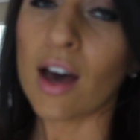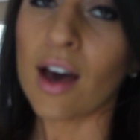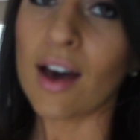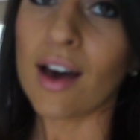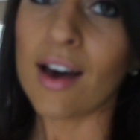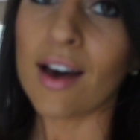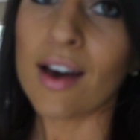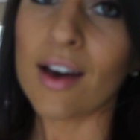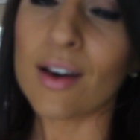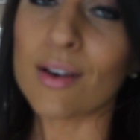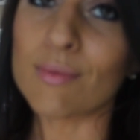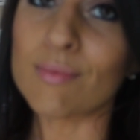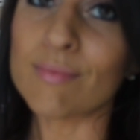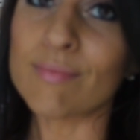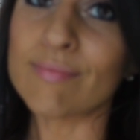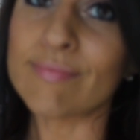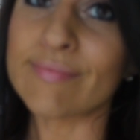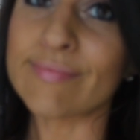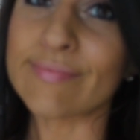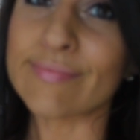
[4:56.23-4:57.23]

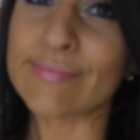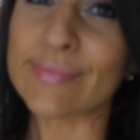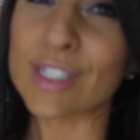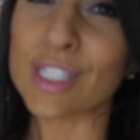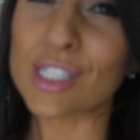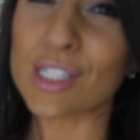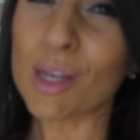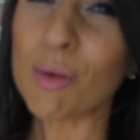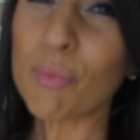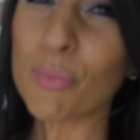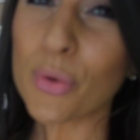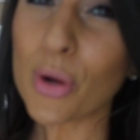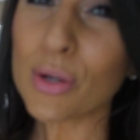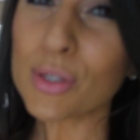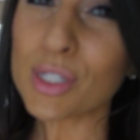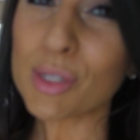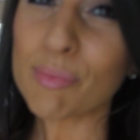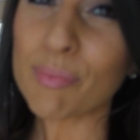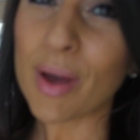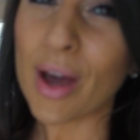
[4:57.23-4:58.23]
Some
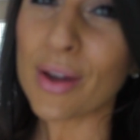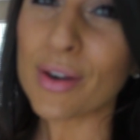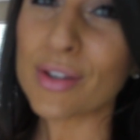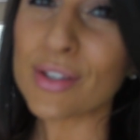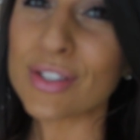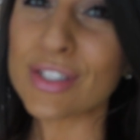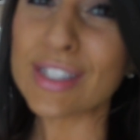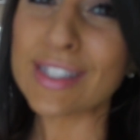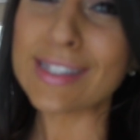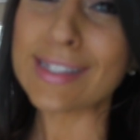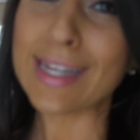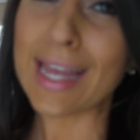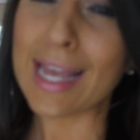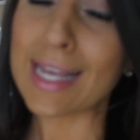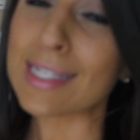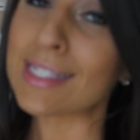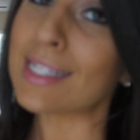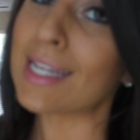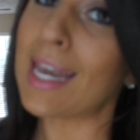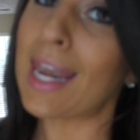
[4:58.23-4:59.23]
protein powders just
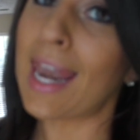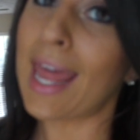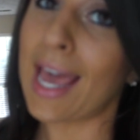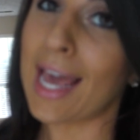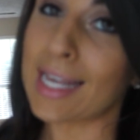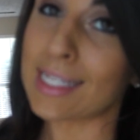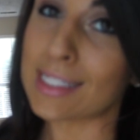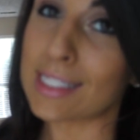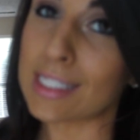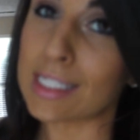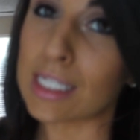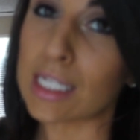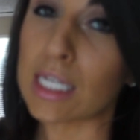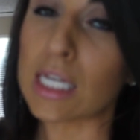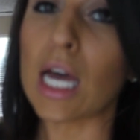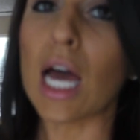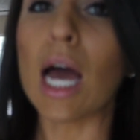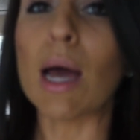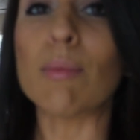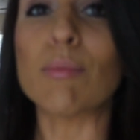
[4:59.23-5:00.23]
taste
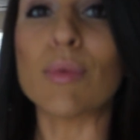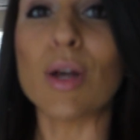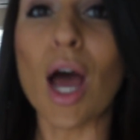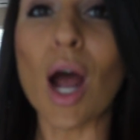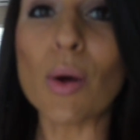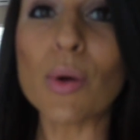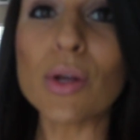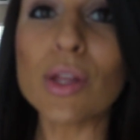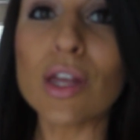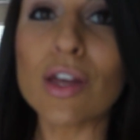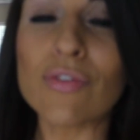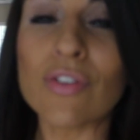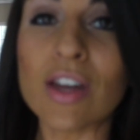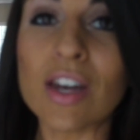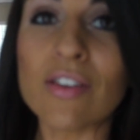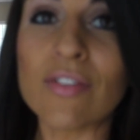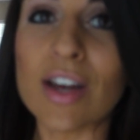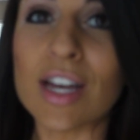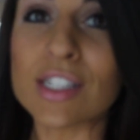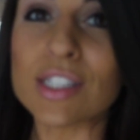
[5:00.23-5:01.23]
nasty. I'm not really a
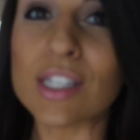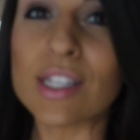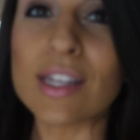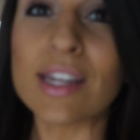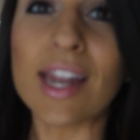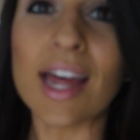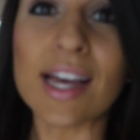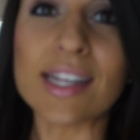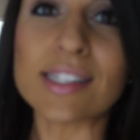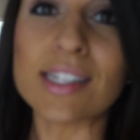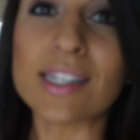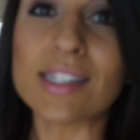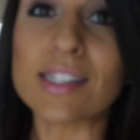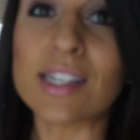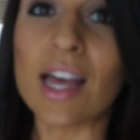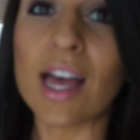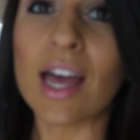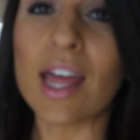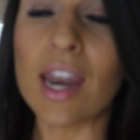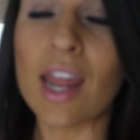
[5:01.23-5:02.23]
fan of isolate, as I
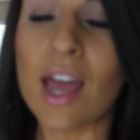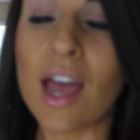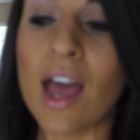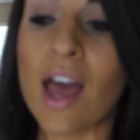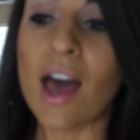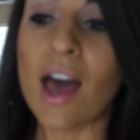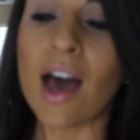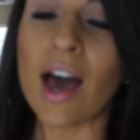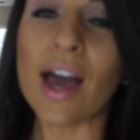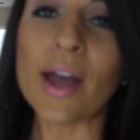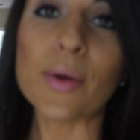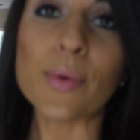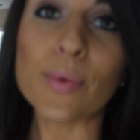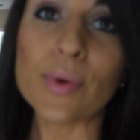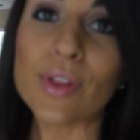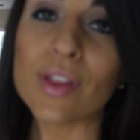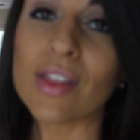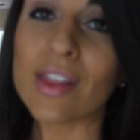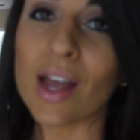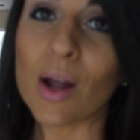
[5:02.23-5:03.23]
said. I
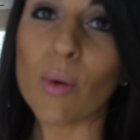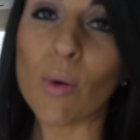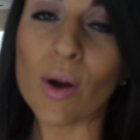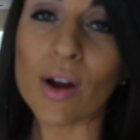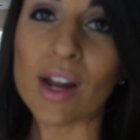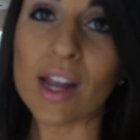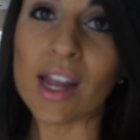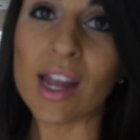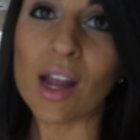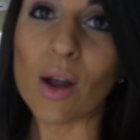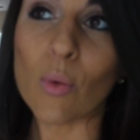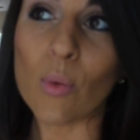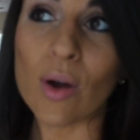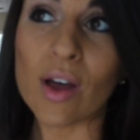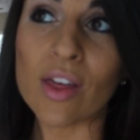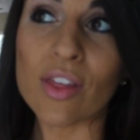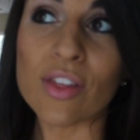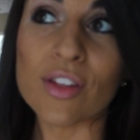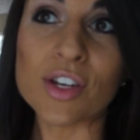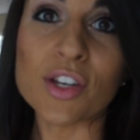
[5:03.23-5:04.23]
really like working
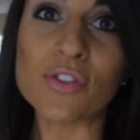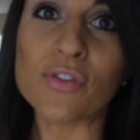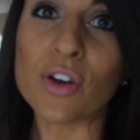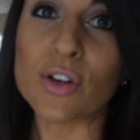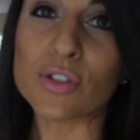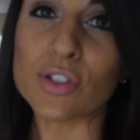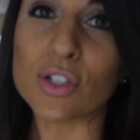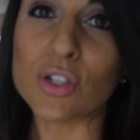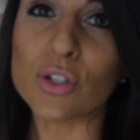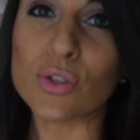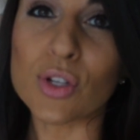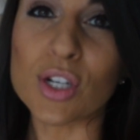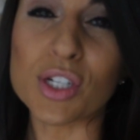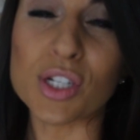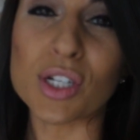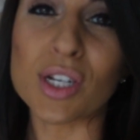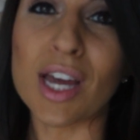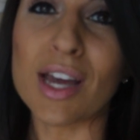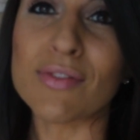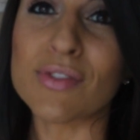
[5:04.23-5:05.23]
with Devotion
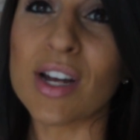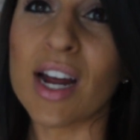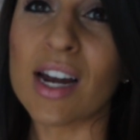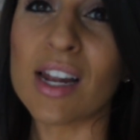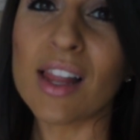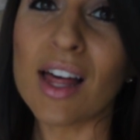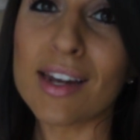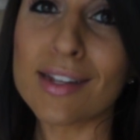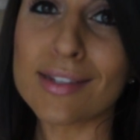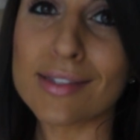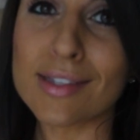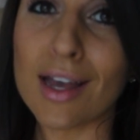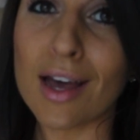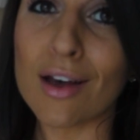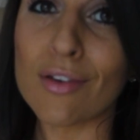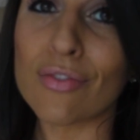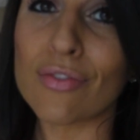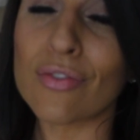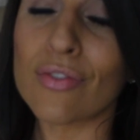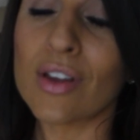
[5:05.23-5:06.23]
Nutrition. I've tried a lot of
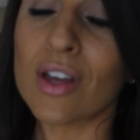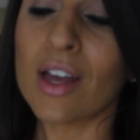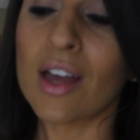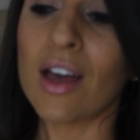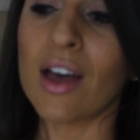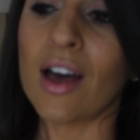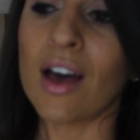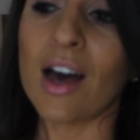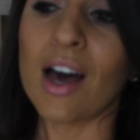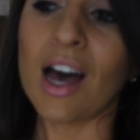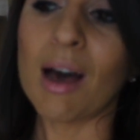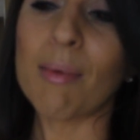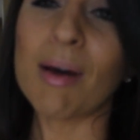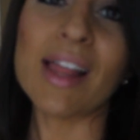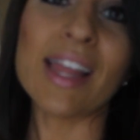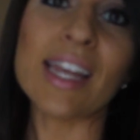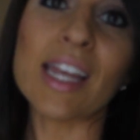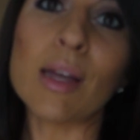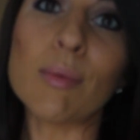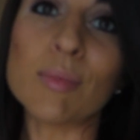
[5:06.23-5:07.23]
stuff. I
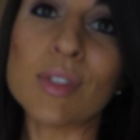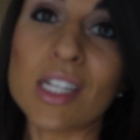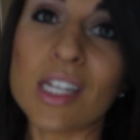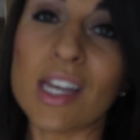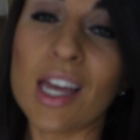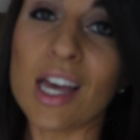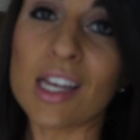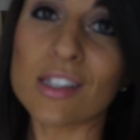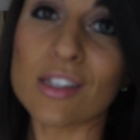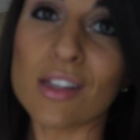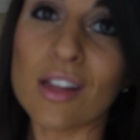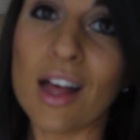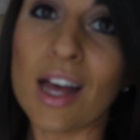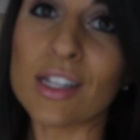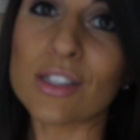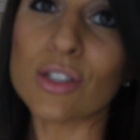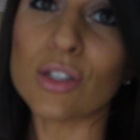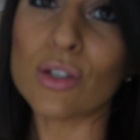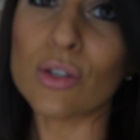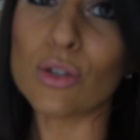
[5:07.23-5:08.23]
like MTS a
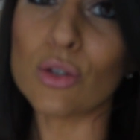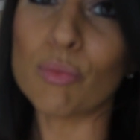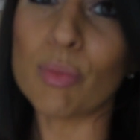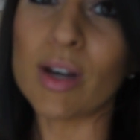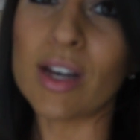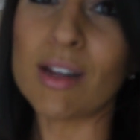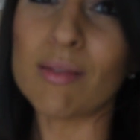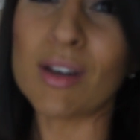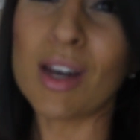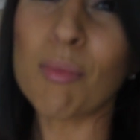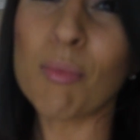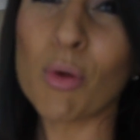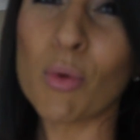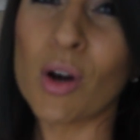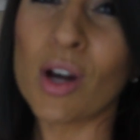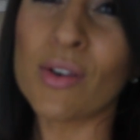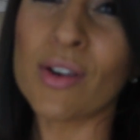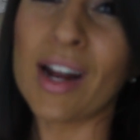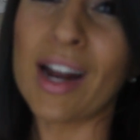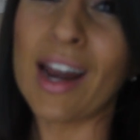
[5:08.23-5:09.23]
lot too, but number
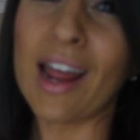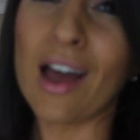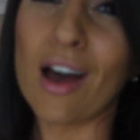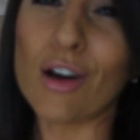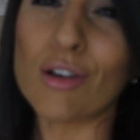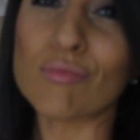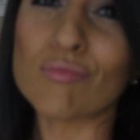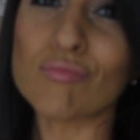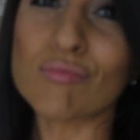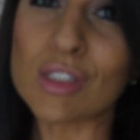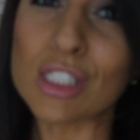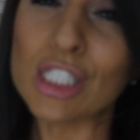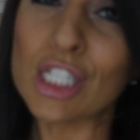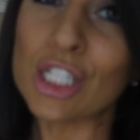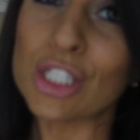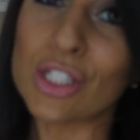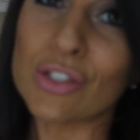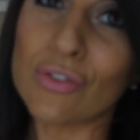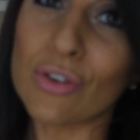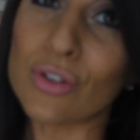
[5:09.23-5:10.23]
1 right now,
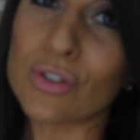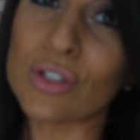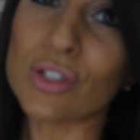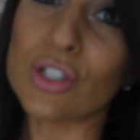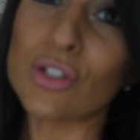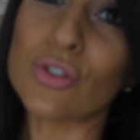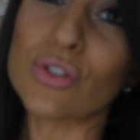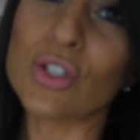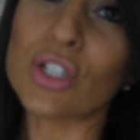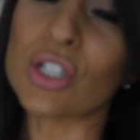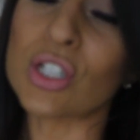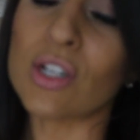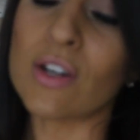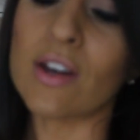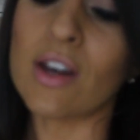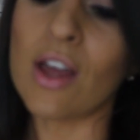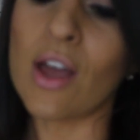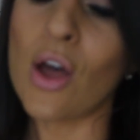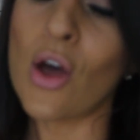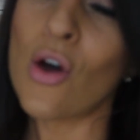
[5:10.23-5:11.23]
Devotion
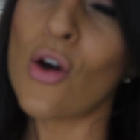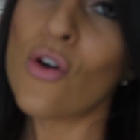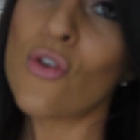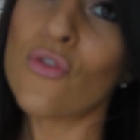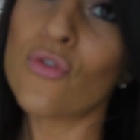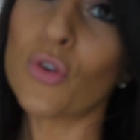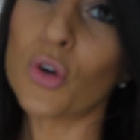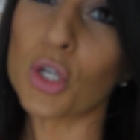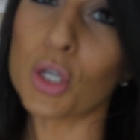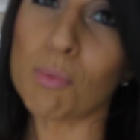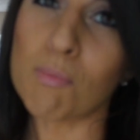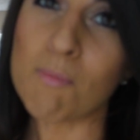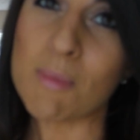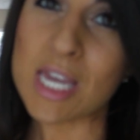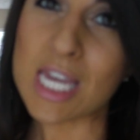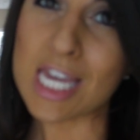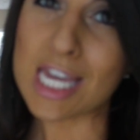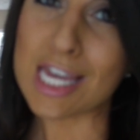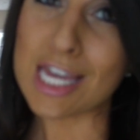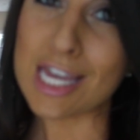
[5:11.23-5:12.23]
Nutrition for
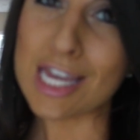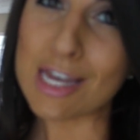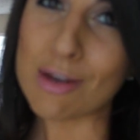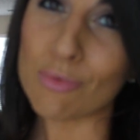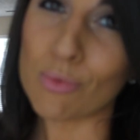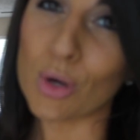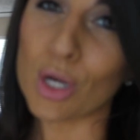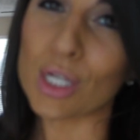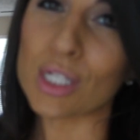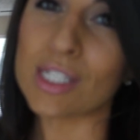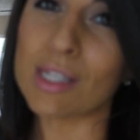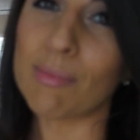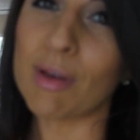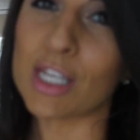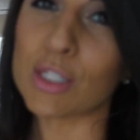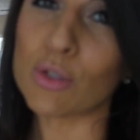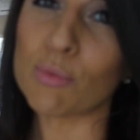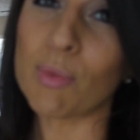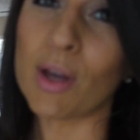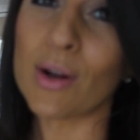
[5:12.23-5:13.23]
me works the
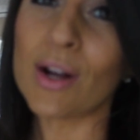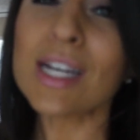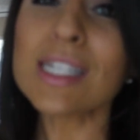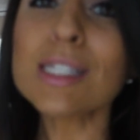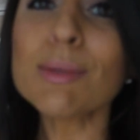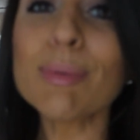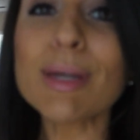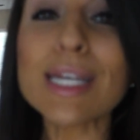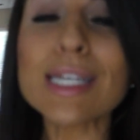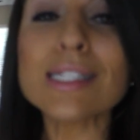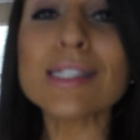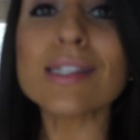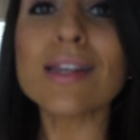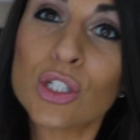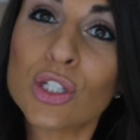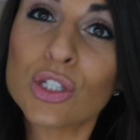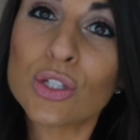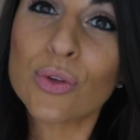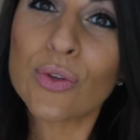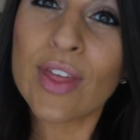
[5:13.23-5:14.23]
best with my recipes.
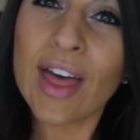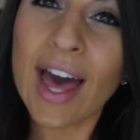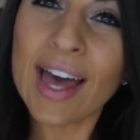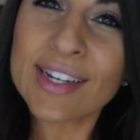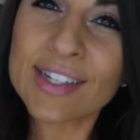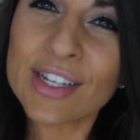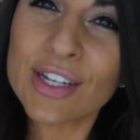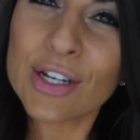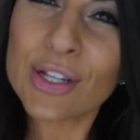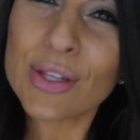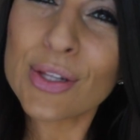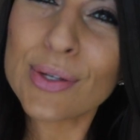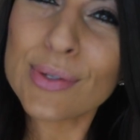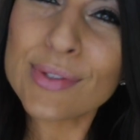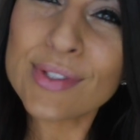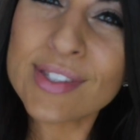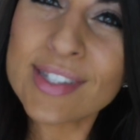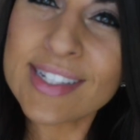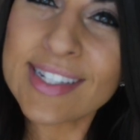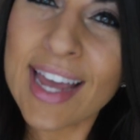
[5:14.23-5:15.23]
So that
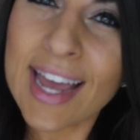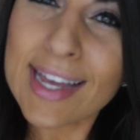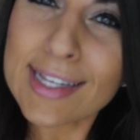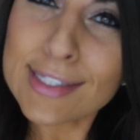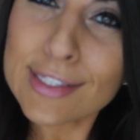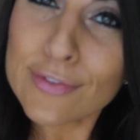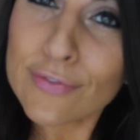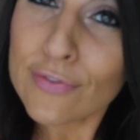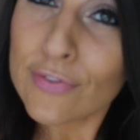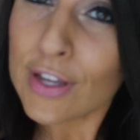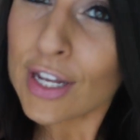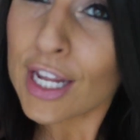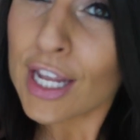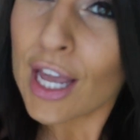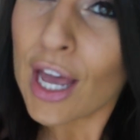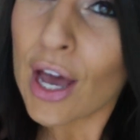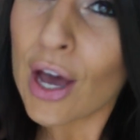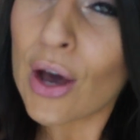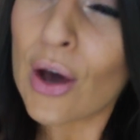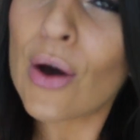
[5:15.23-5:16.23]
concludes today's
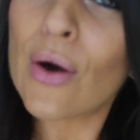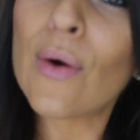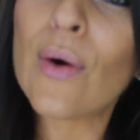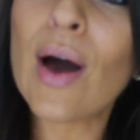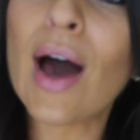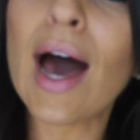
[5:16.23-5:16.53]
video.